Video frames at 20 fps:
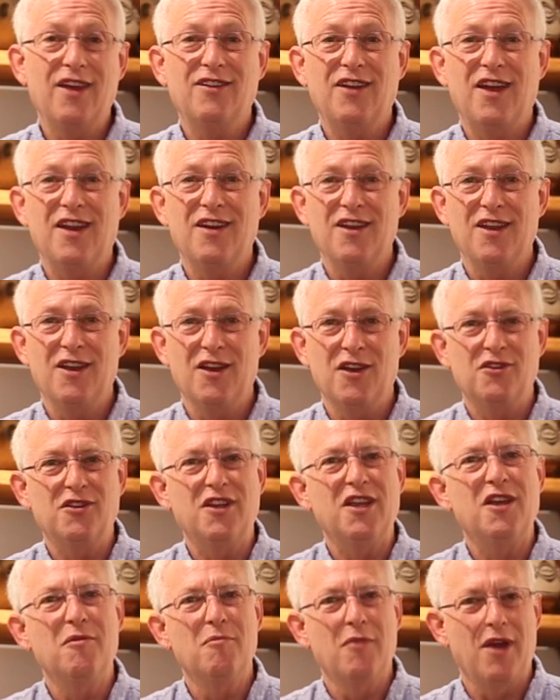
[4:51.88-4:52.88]
has ideas,
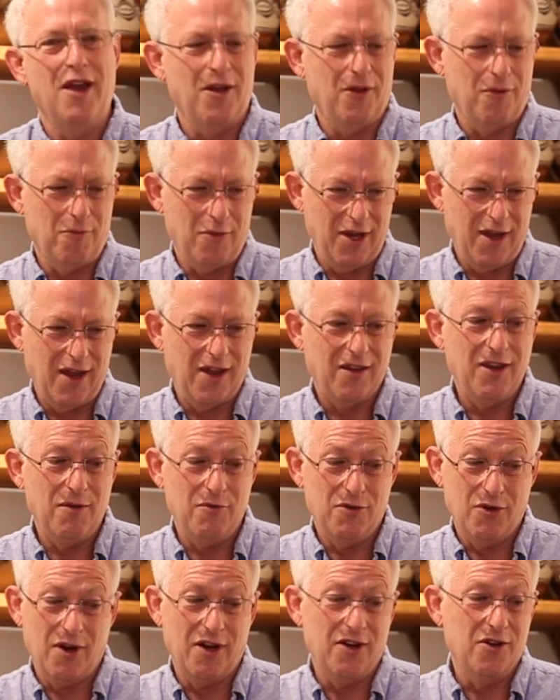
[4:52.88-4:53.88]
email me. I
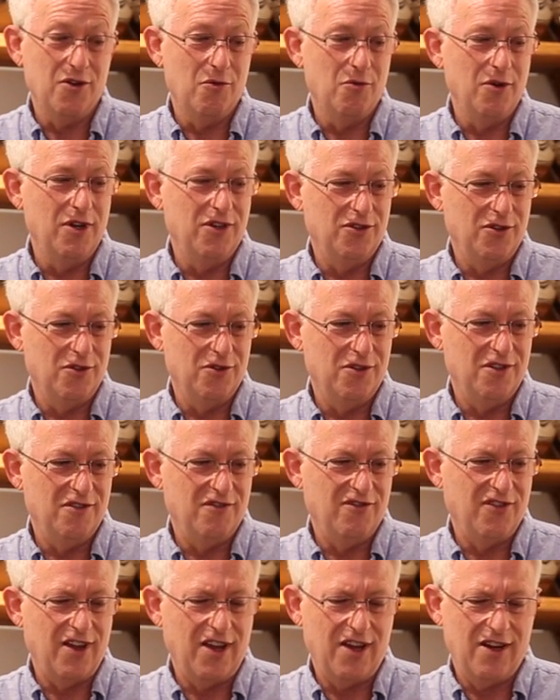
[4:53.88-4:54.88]
keep trying to do research
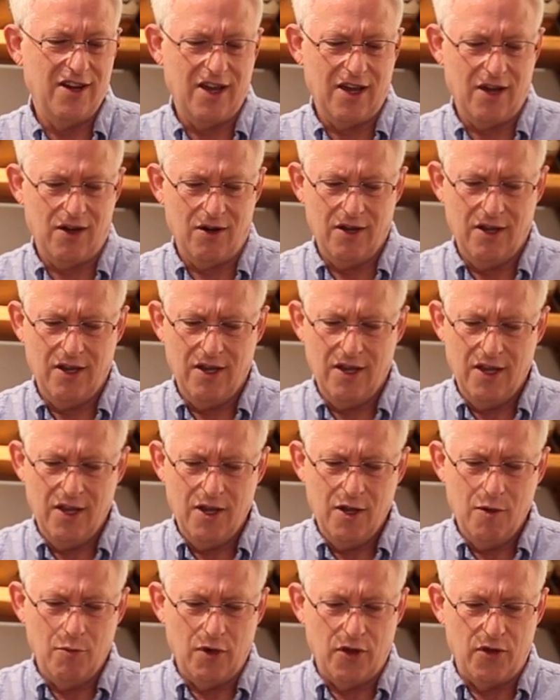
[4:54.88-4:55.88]
to find out.
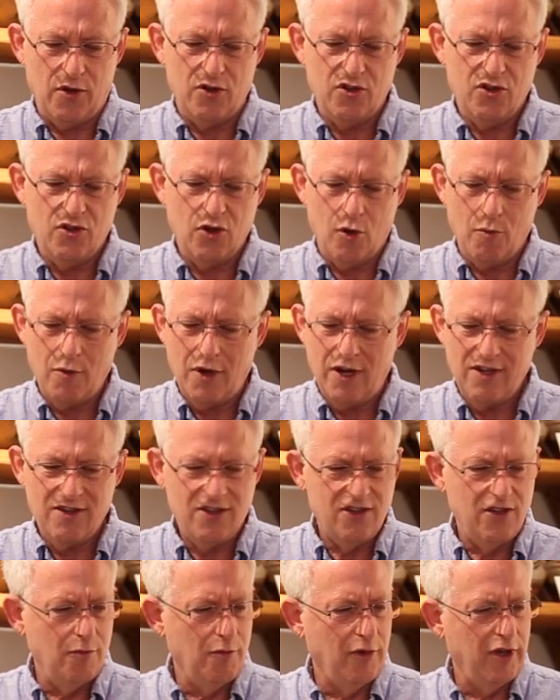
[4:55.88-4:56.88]
But there are so many
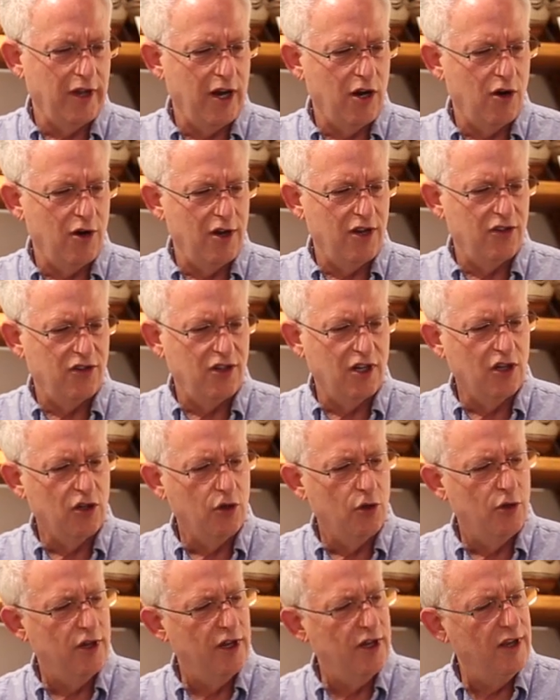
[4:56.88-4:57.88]
similarities,
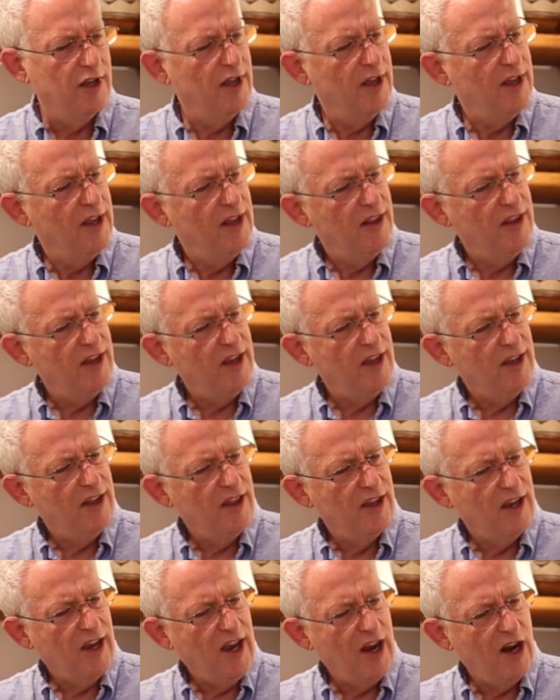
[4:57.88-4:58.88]
including
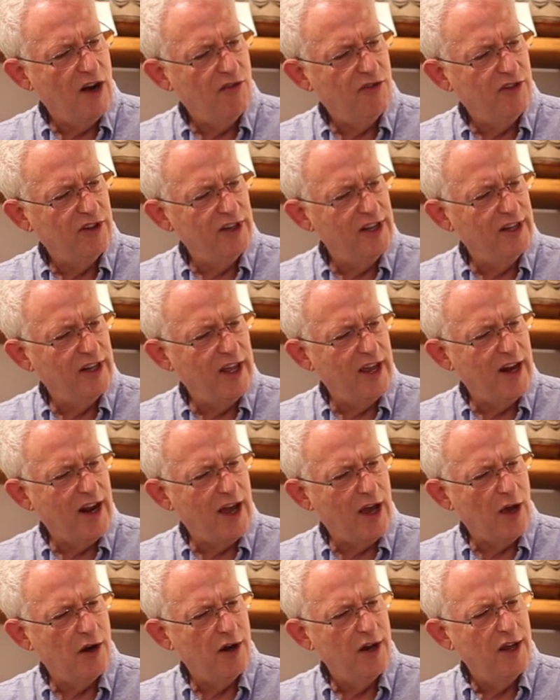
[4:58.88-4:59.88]
the carefully laid
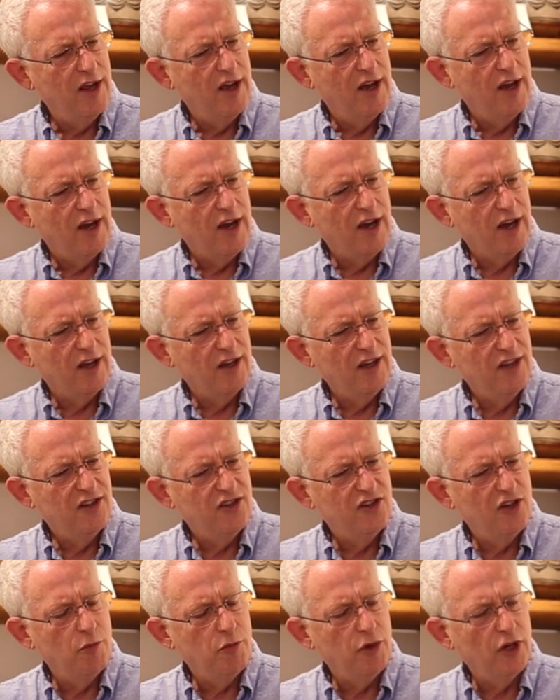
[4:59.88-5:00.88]
out
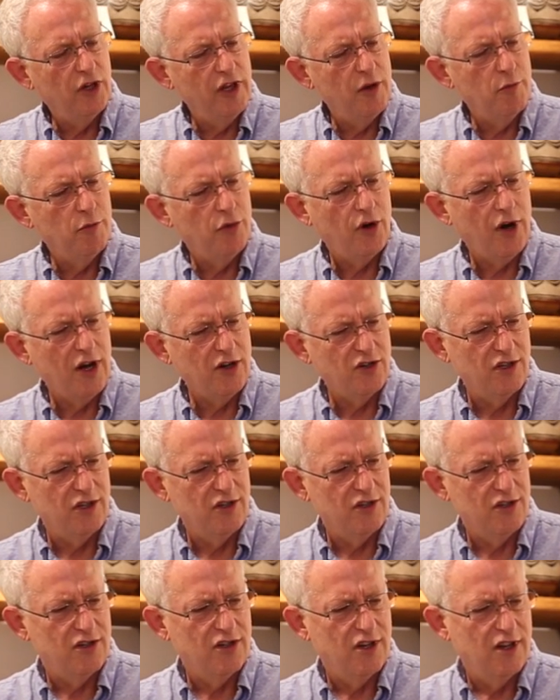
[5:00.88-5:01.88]
simple
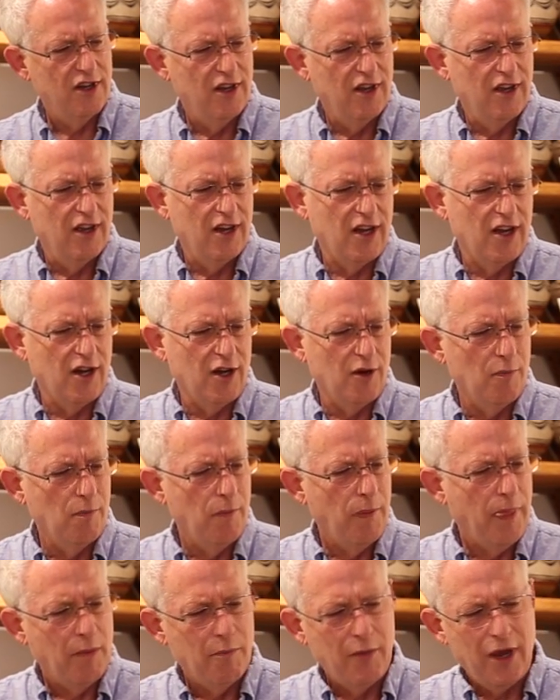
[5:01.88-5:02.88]
impressions
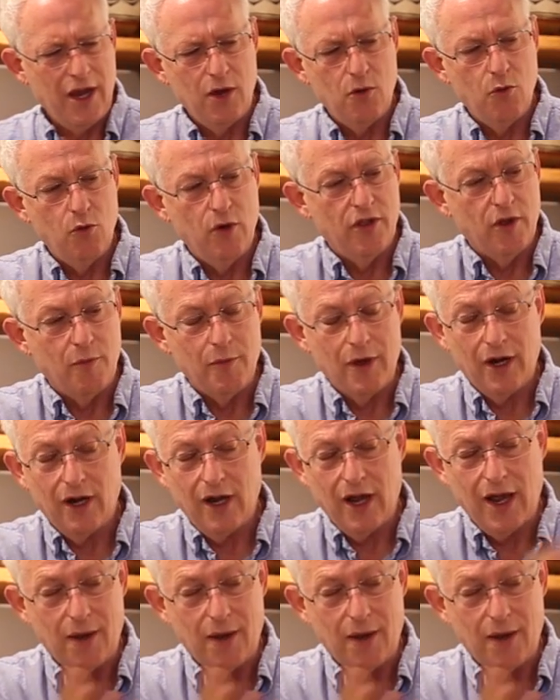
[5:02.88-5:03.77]
made with a metal